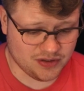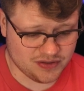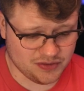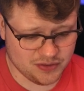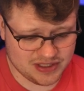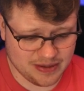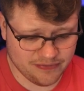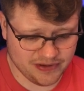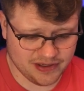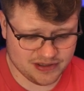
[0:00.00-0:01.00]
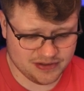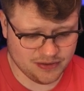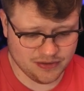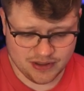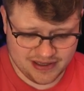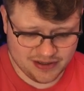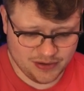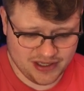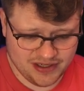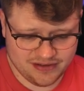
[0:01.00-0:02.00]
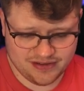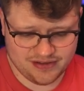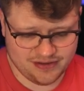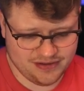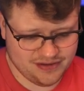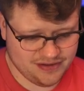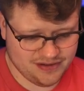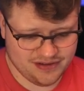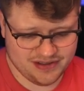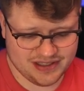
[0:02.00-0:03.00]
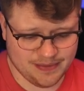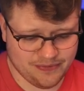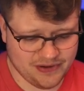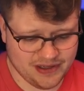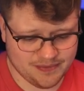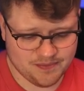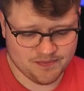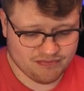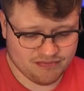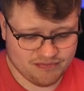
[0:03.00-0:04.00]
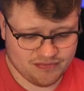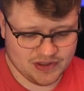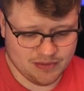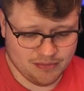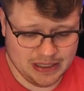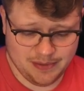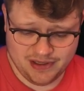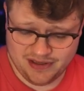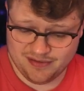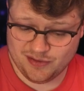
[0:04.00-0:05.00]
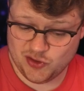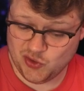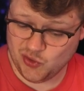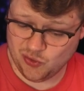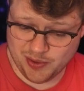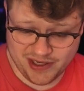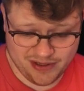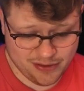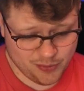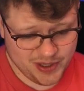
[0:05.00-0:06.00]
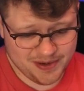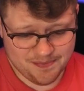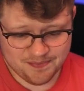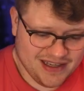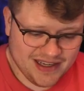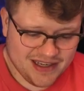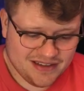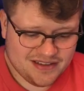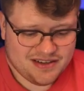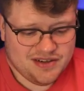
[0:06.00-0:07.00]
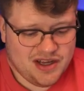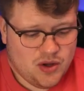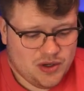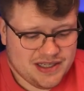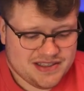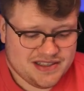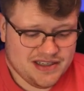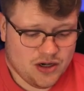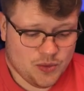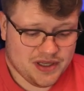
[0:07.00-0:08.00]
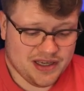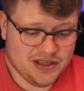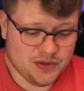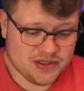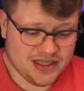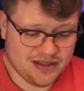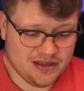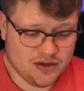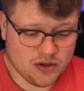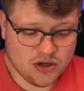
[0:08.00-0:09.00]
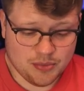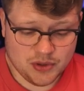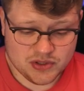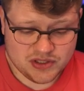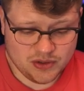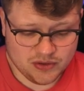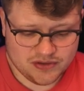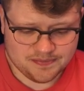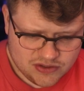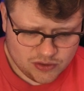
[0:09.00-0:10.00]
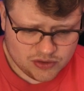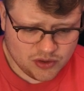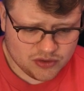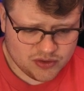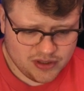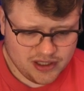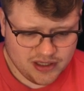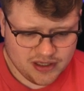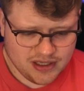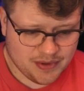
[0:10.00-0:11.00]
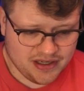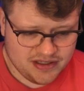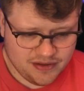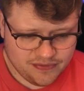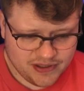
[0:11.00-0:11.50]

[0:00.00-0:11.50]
also do something. So calculate something, maybe 2 by 3. And now let's see how we can use that in our Compose code. So go to the app.kt